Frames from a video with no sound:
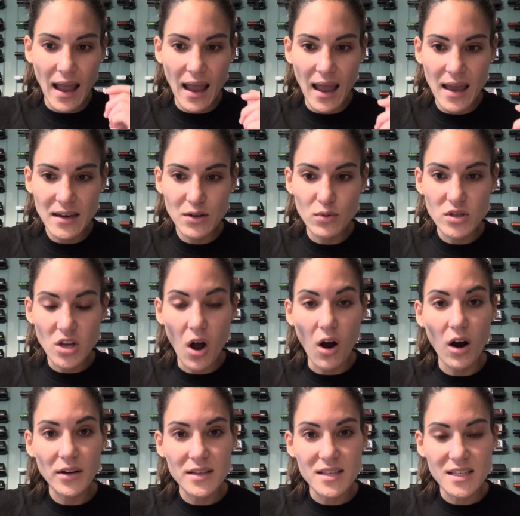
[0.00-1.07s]
And it was
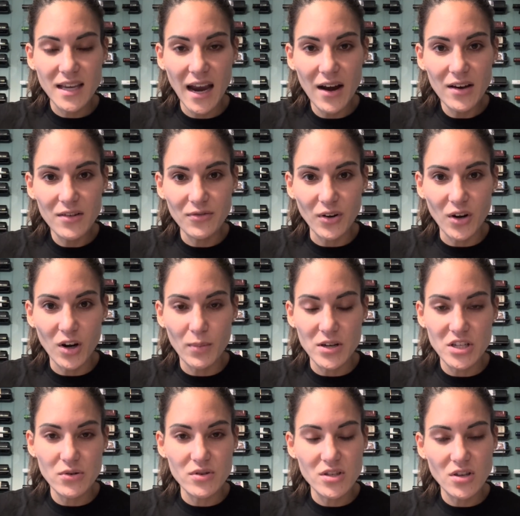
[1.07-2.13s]
hard and scary for her, but
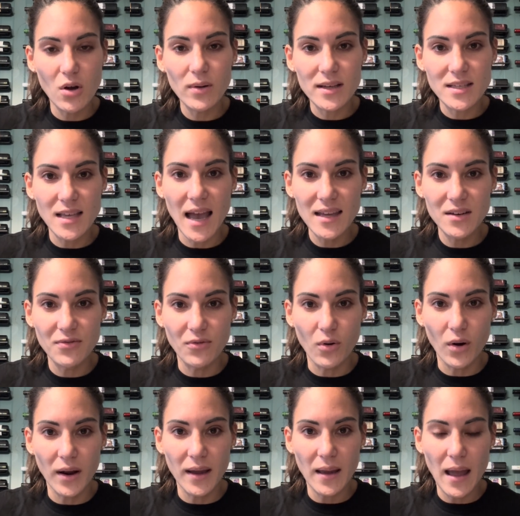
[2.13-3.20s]
she was so excited
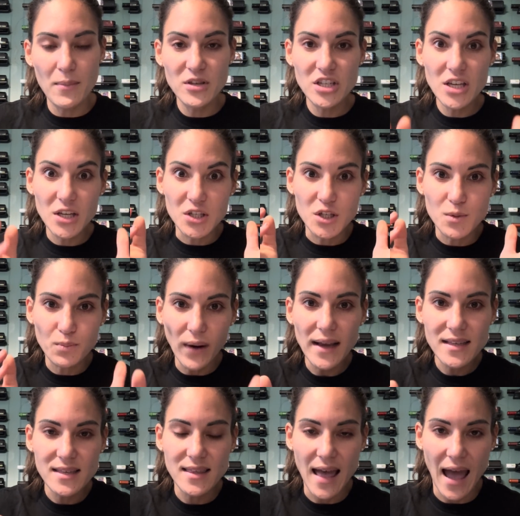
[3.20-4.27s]
for it. And she
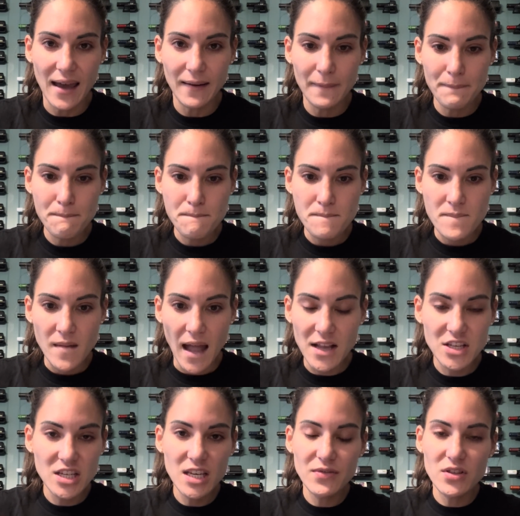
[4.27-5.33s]
expressed that.
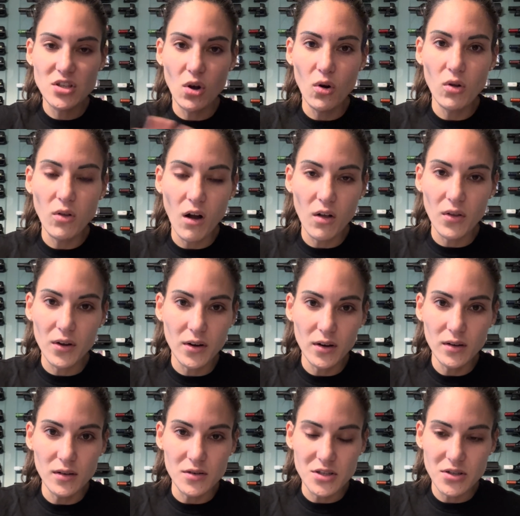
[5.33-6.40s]
And she even told all the
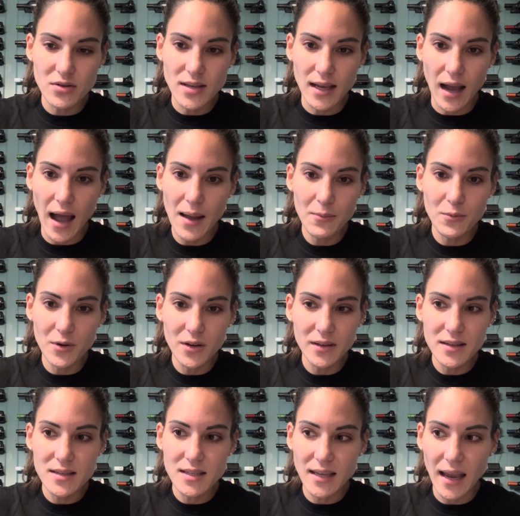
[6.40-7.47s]
girls, she was like, I'm
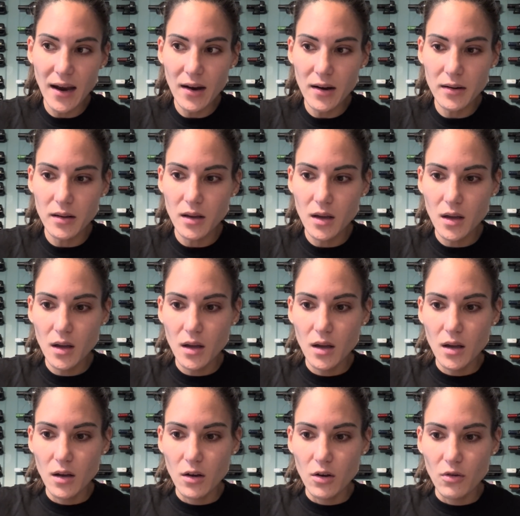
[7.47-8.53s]
really scared
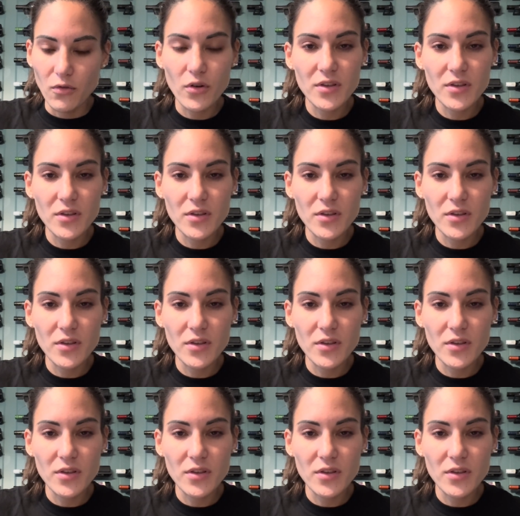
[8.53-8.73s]
for